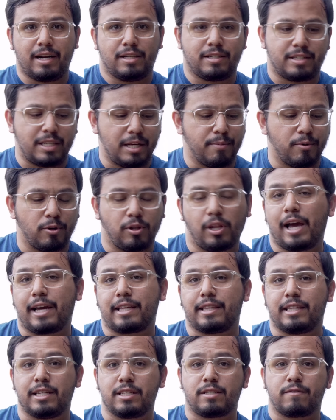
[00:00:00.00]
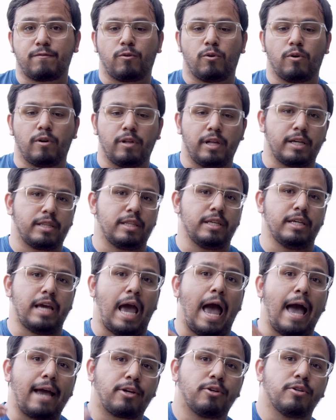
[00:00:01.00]
a T-Bird like this for like the
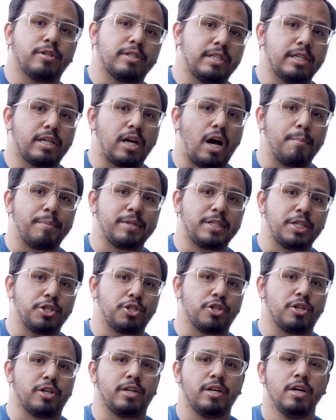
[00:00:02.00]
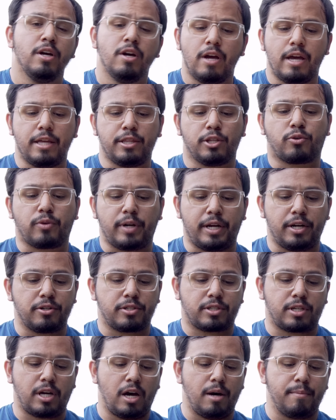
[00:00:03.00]
accuracy competition in the
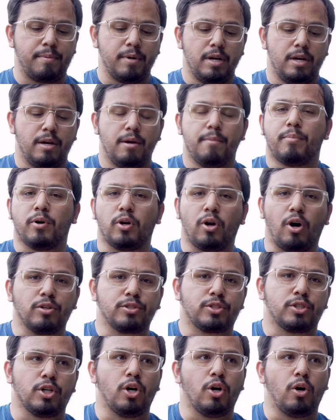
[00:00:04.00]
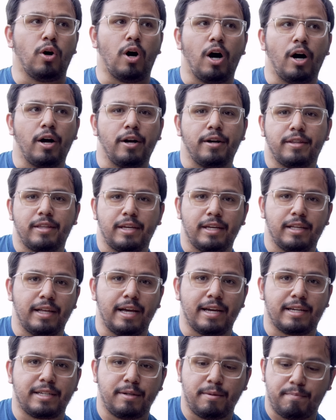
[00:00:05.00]
Creators Cup. but also on the
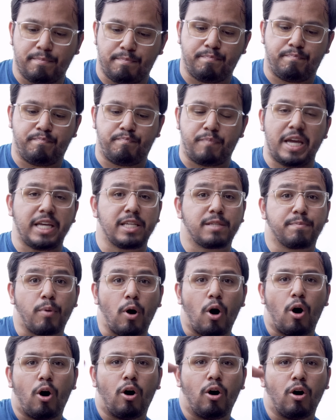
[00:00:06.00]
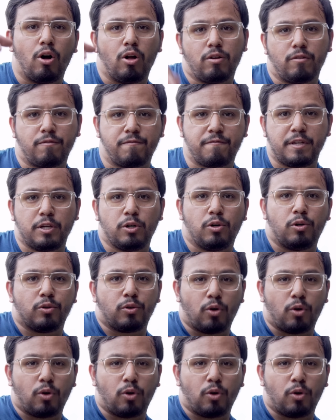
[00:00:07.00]
like baseball field